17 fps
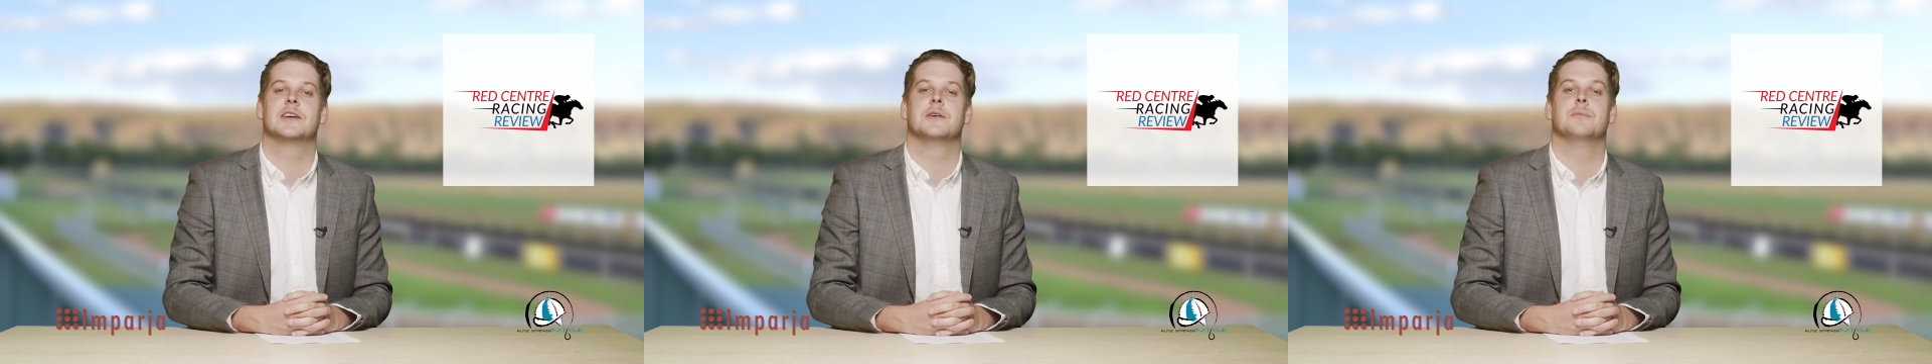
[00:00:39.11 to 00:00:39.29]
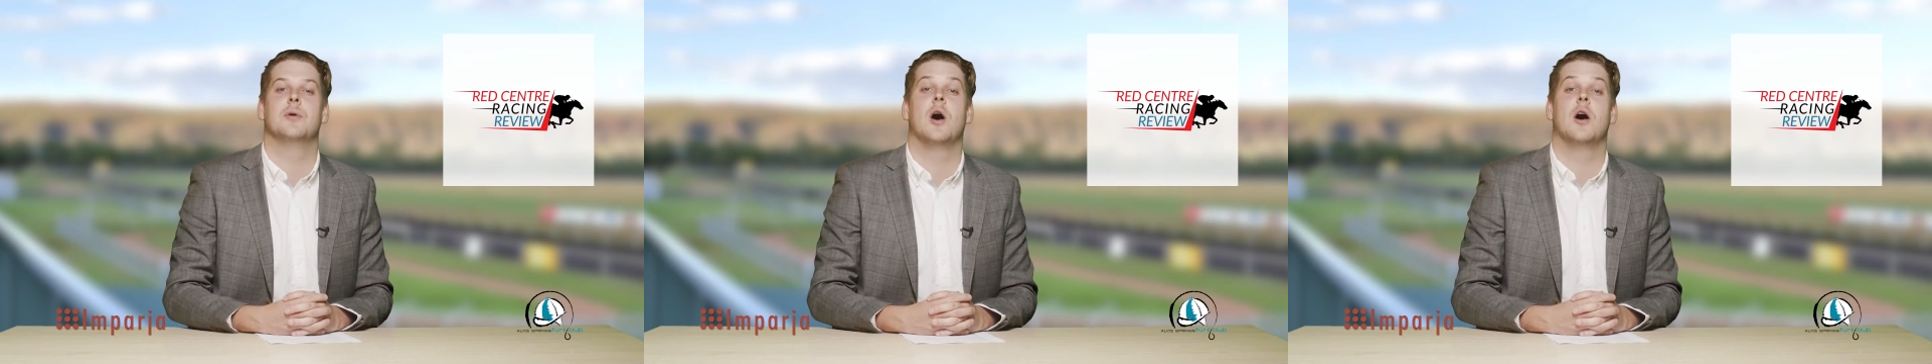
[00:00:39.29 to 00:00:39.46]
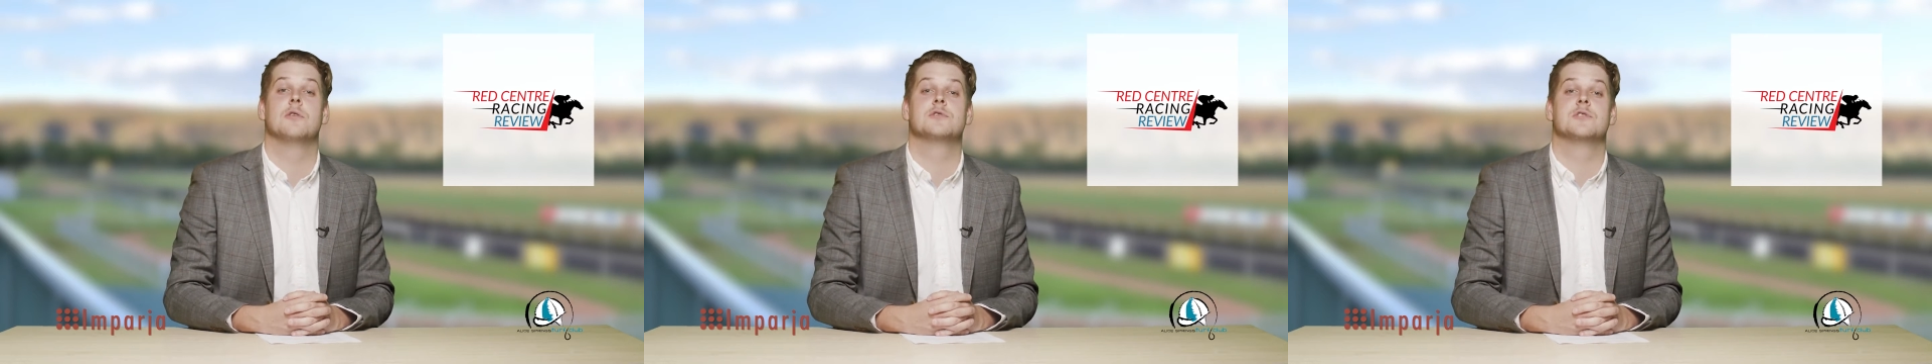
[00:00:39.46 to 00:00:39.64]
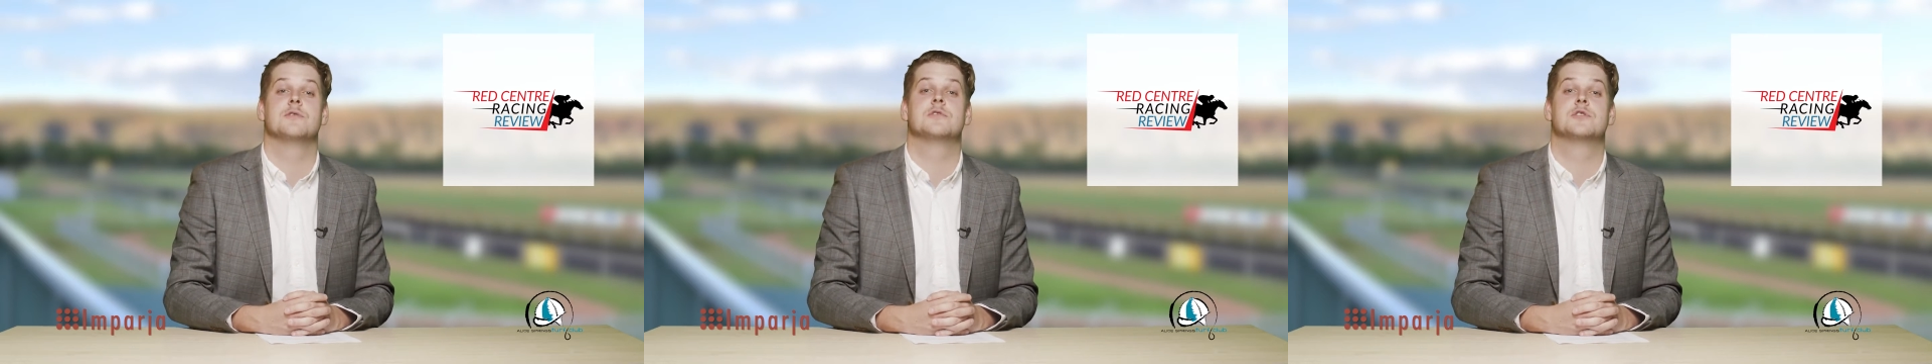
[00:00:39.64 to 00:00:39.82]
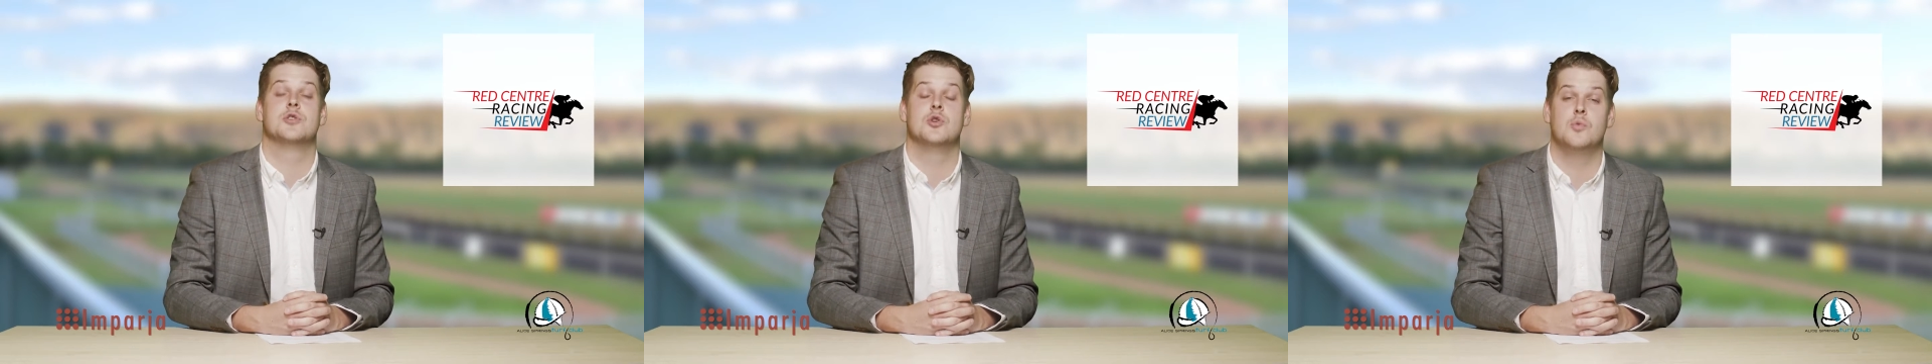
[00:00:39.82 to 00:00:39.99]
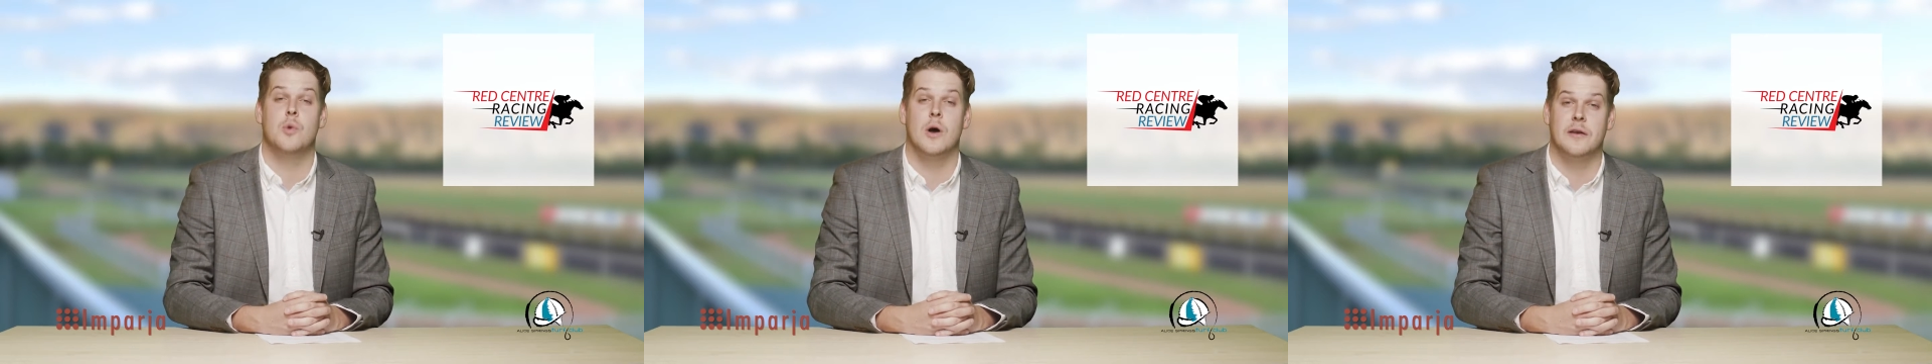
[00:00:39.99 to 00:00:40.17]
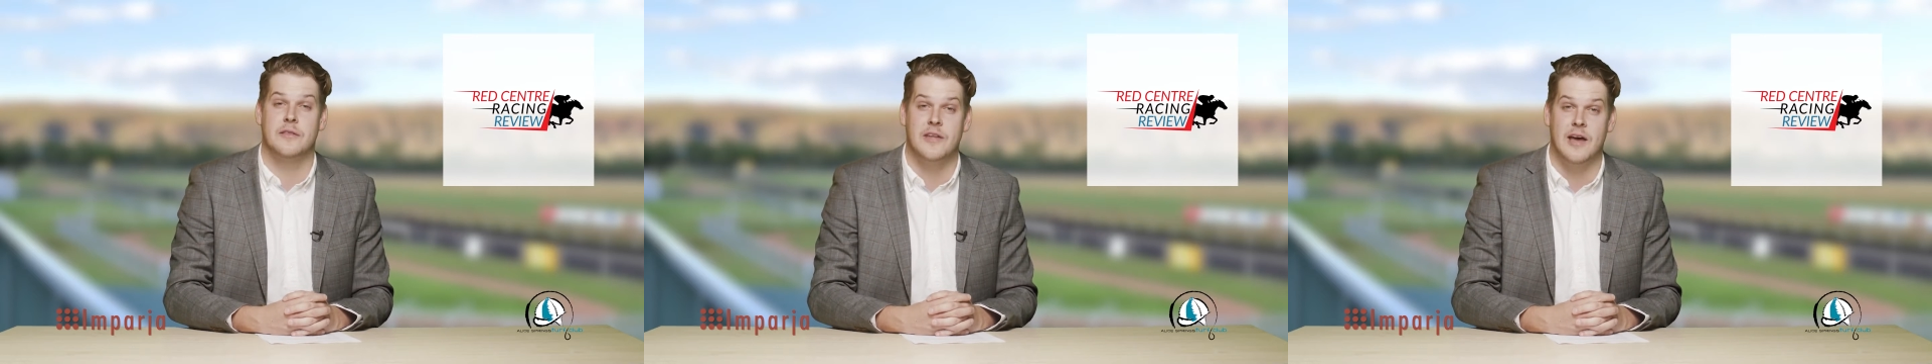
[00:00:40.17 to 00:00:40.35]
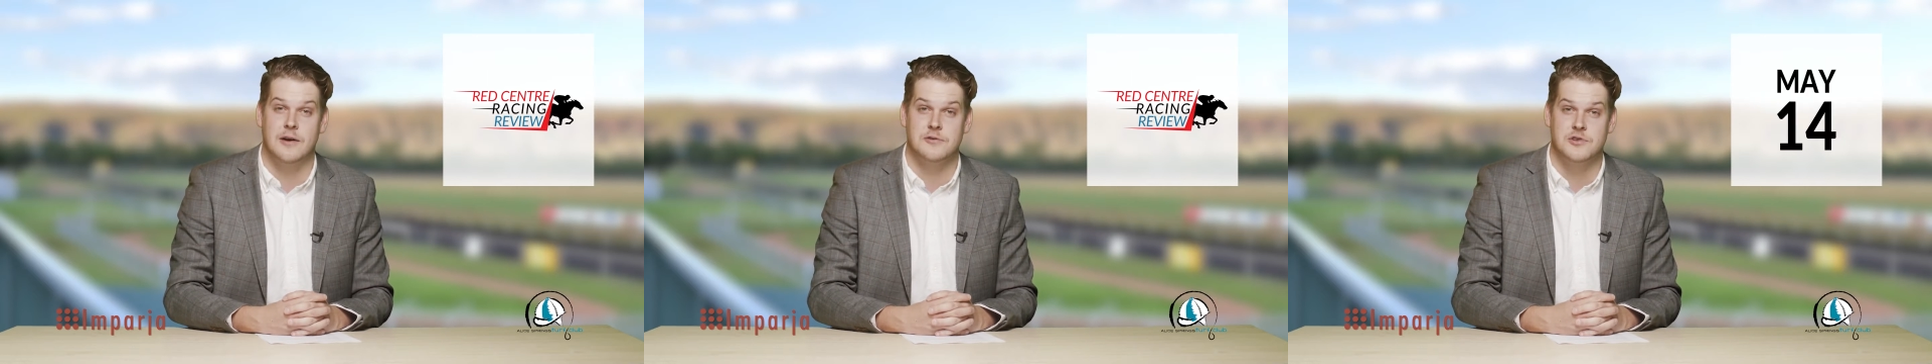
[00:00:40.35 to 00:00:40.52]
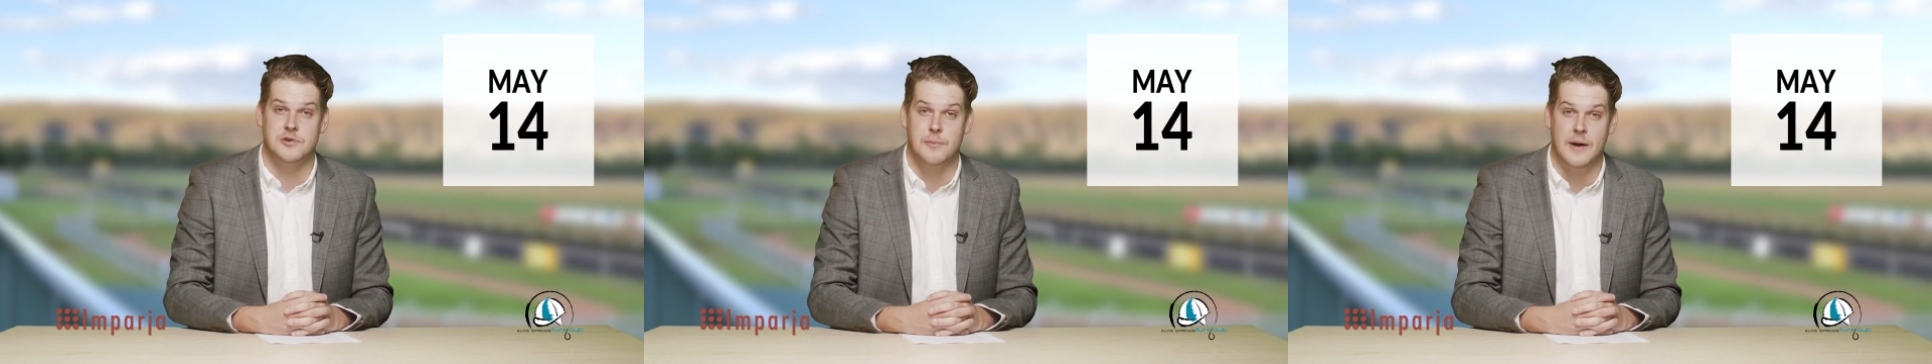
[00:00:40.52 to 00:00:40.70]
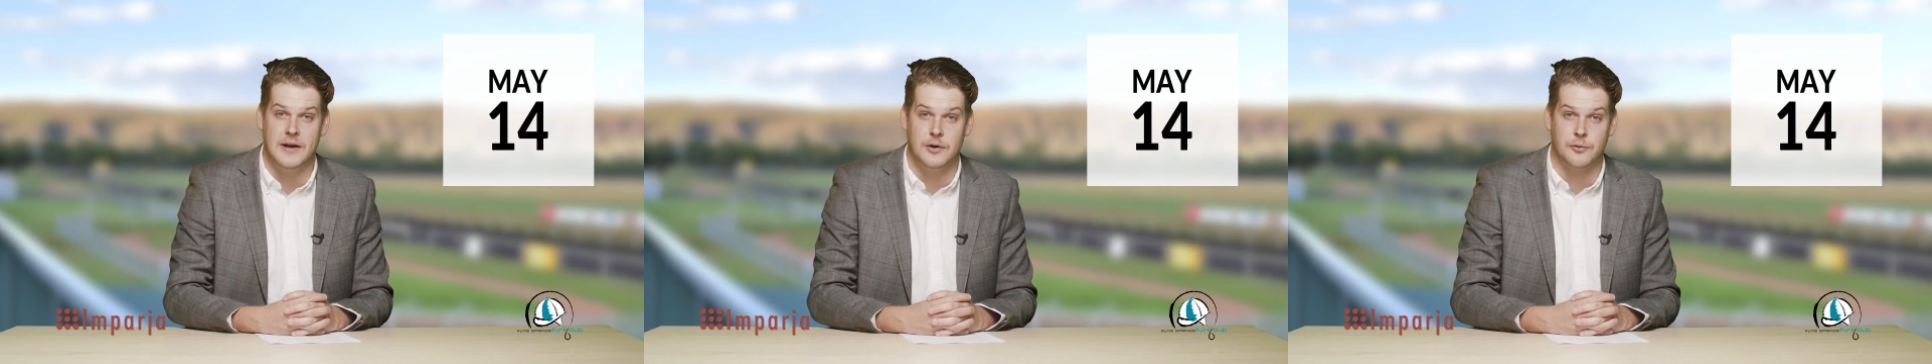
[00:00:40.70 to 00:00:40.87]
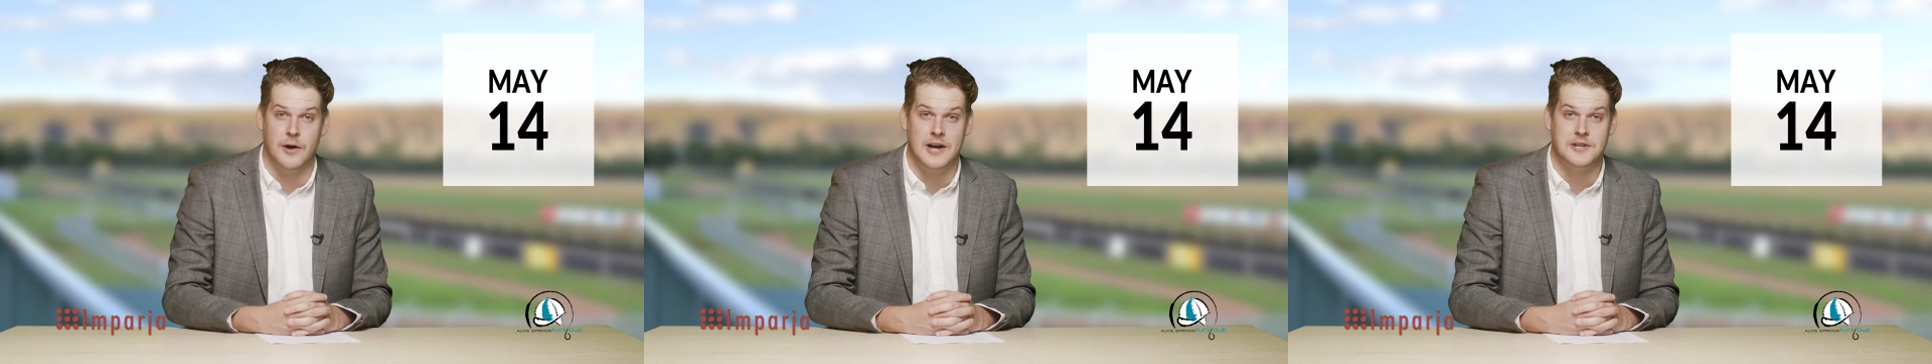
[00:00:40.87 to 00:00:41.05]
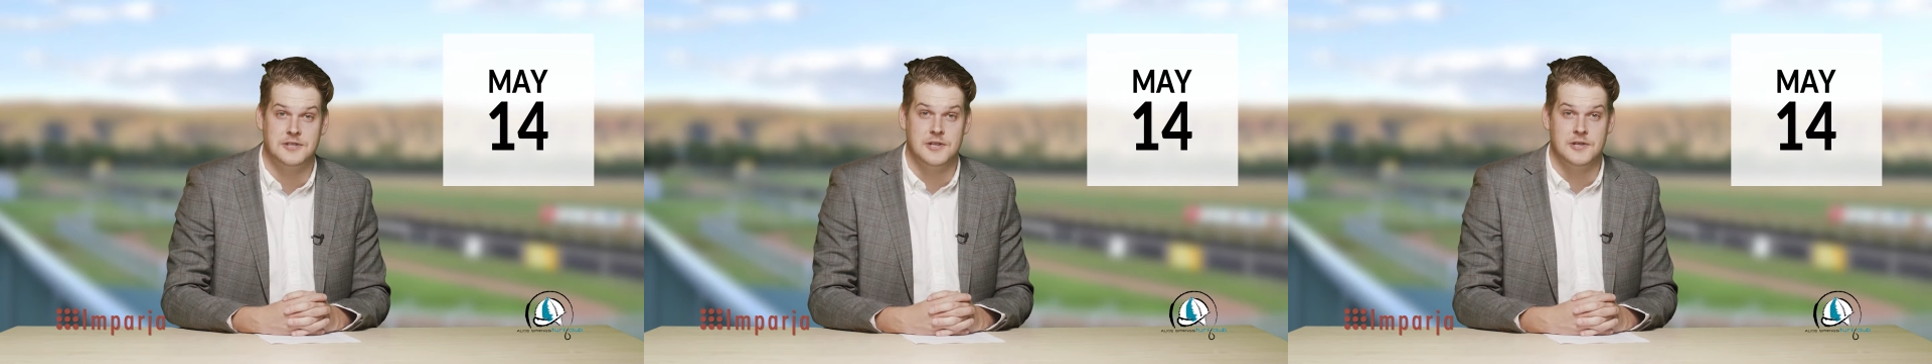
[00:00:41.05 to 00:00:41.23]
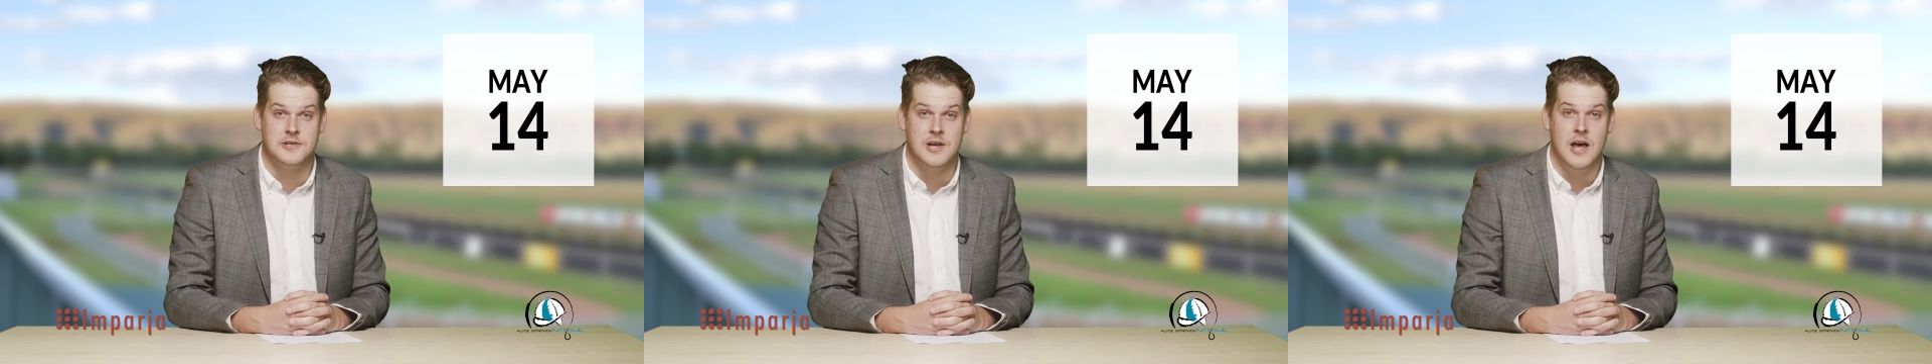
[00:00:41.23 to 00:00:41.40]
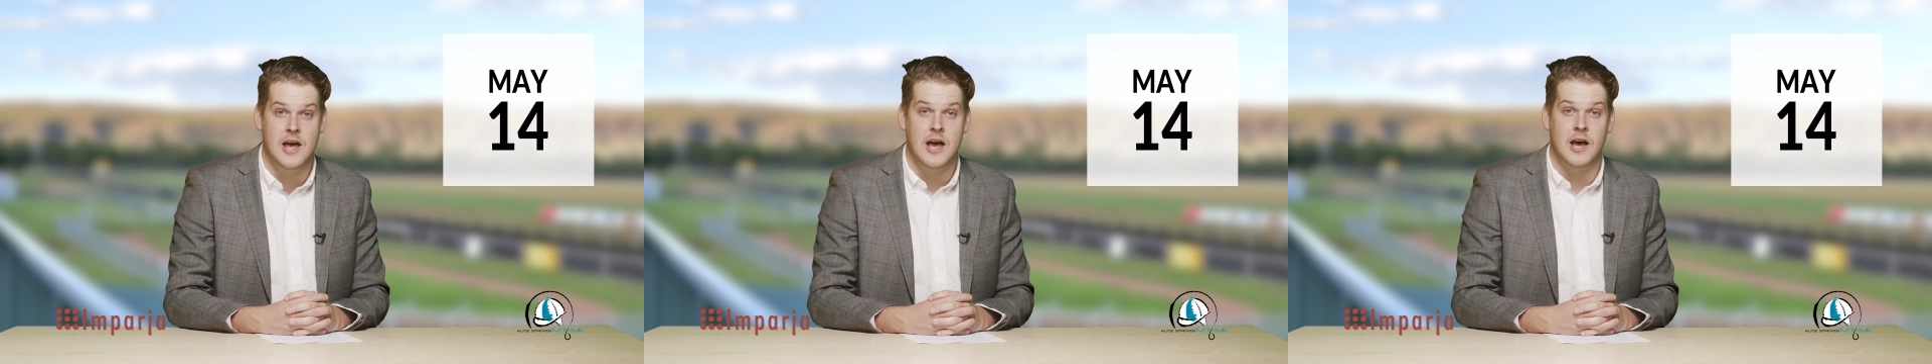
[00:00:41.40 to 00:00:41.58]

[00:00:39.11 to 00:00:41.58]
compiles of two 1,000-metre races,